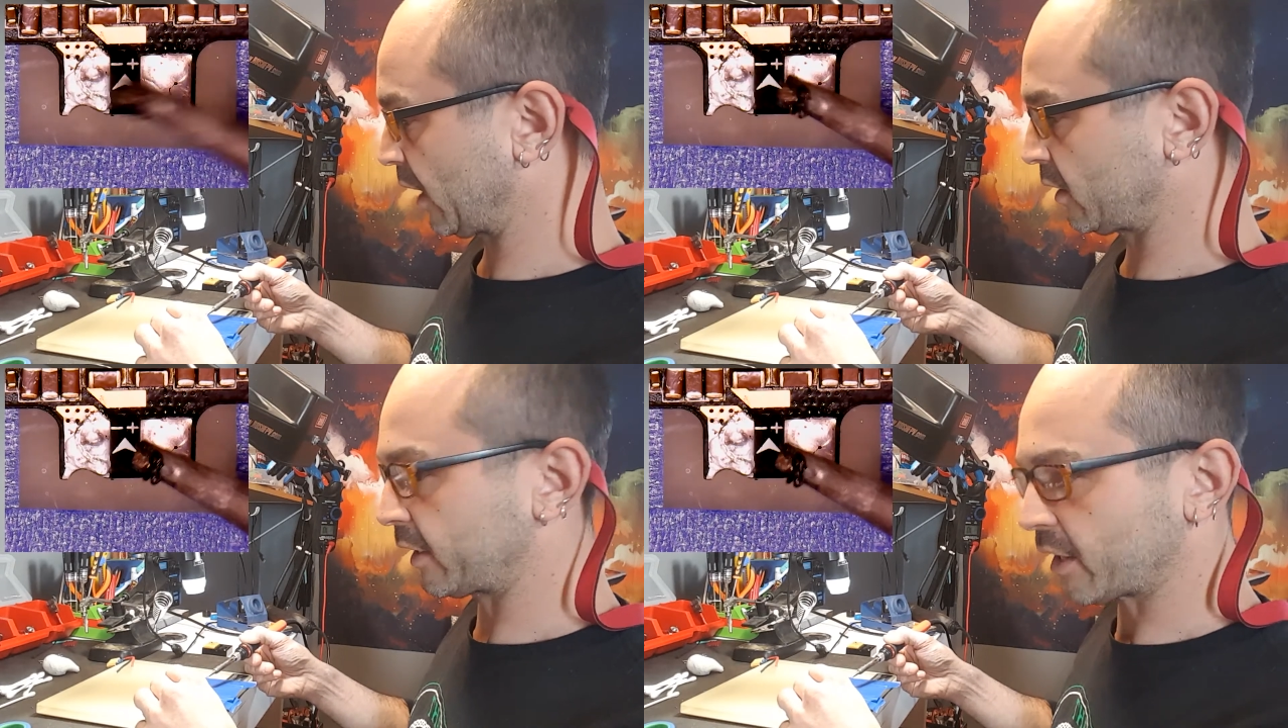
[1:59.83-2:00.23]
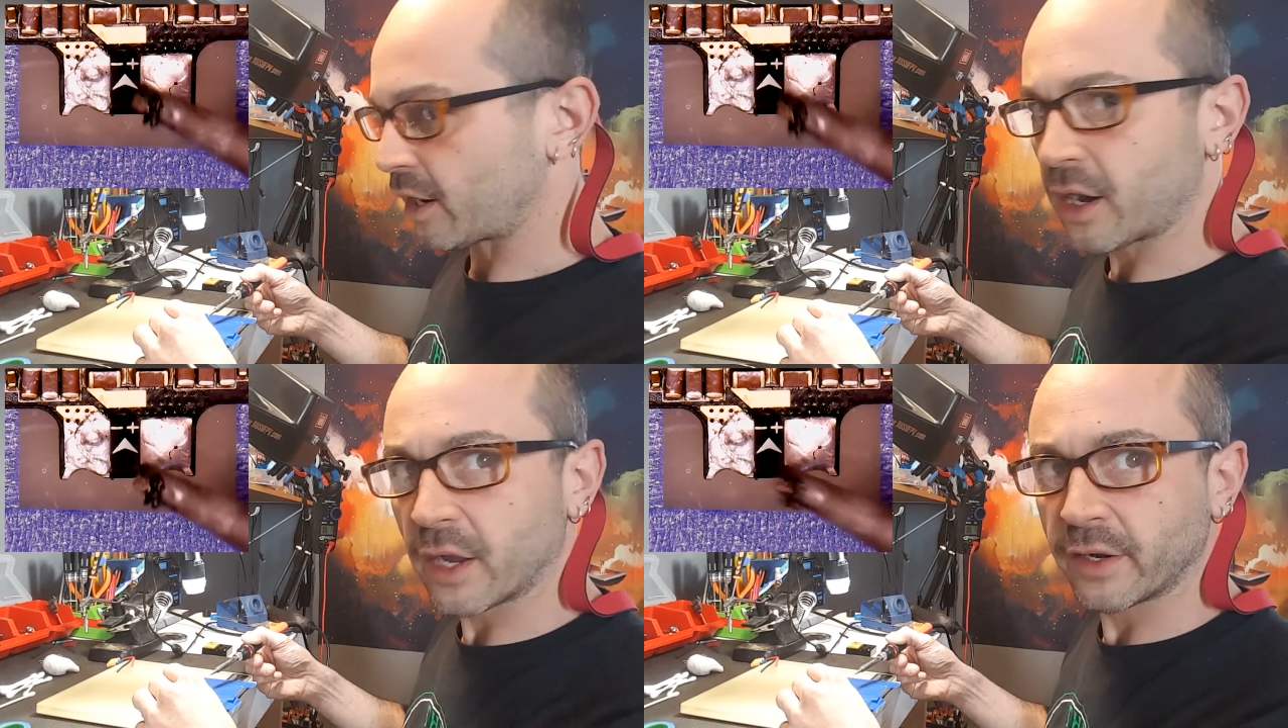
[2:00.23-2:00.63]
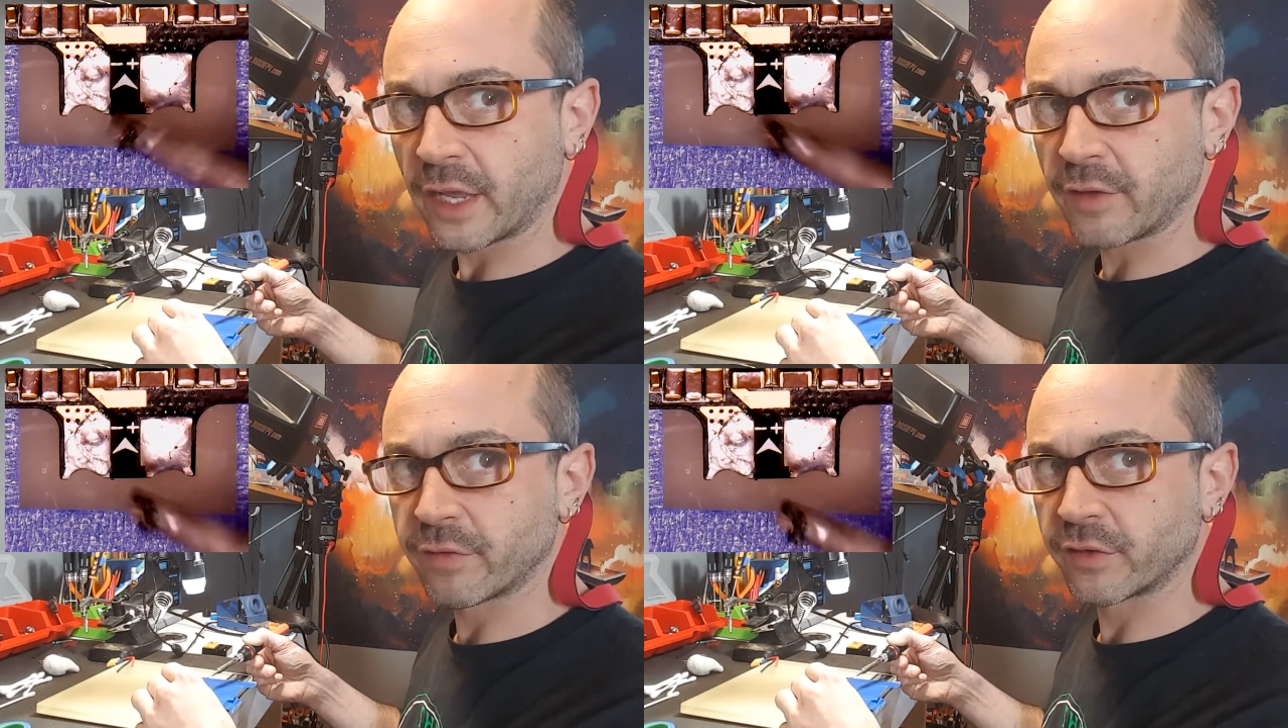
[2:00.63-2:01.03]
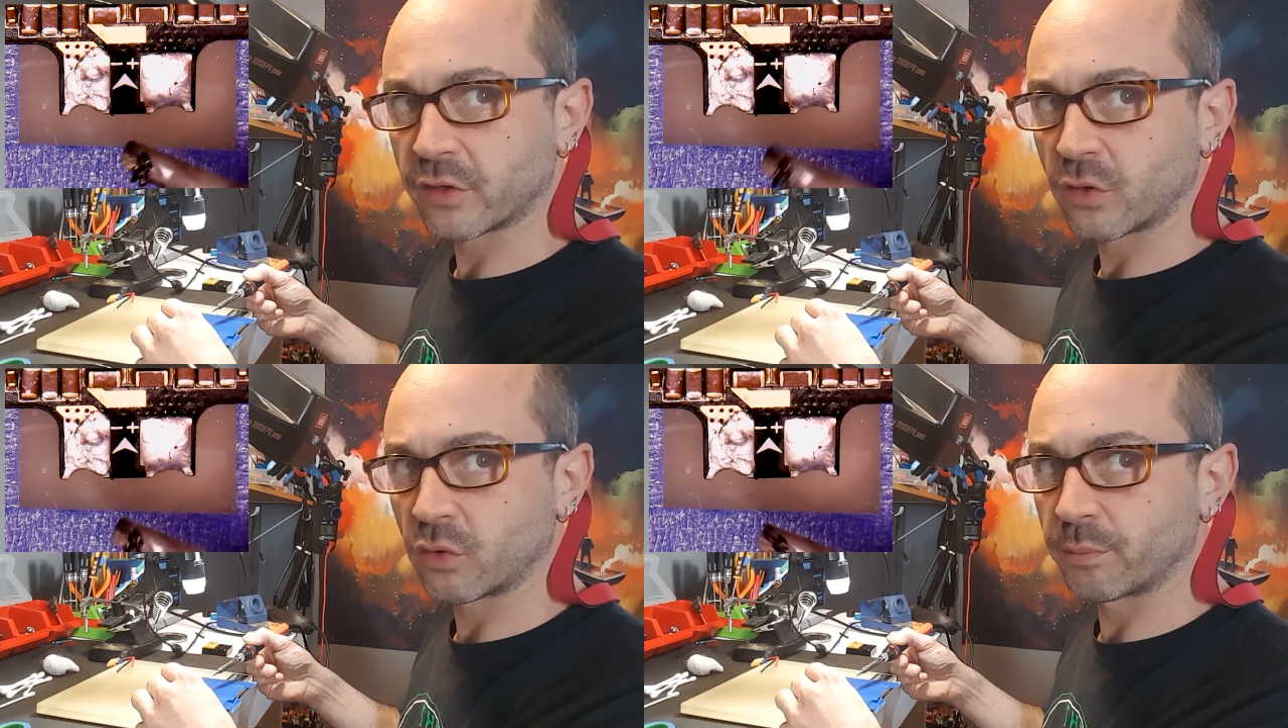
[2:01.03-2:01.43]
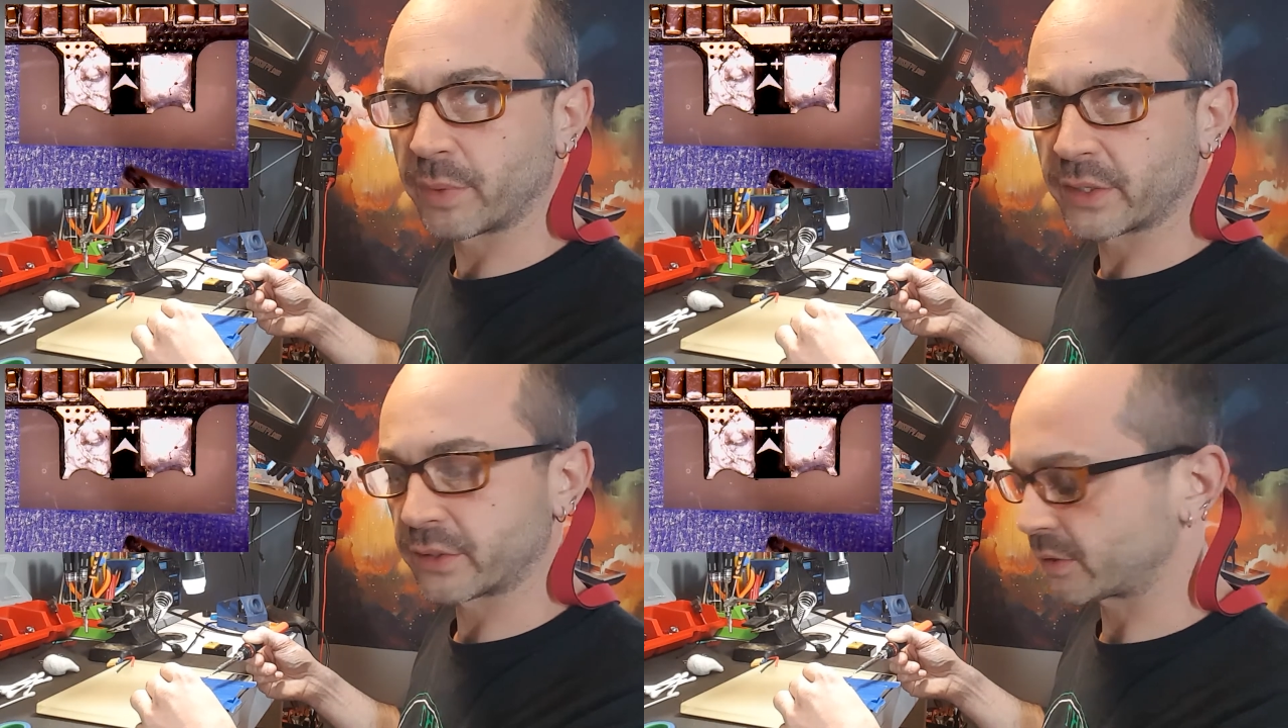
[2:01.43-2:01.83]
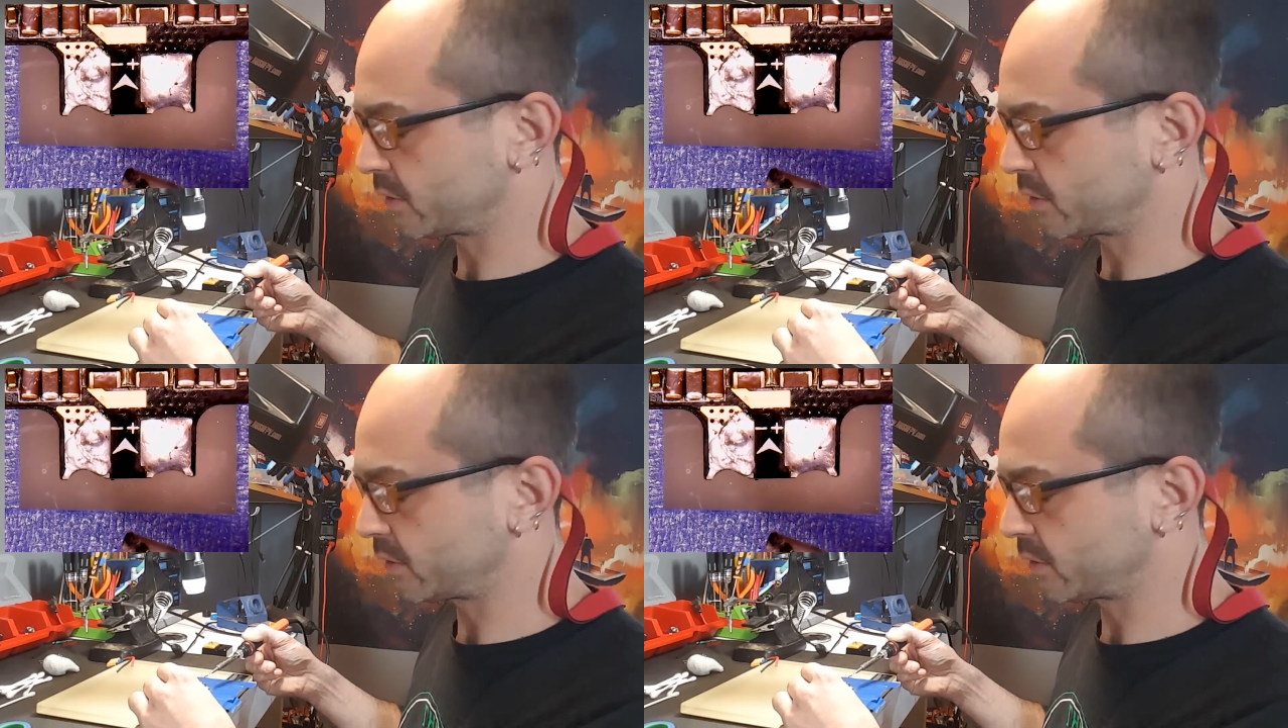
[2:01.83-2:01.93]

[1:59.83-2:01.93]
like a hot knife into cold butter.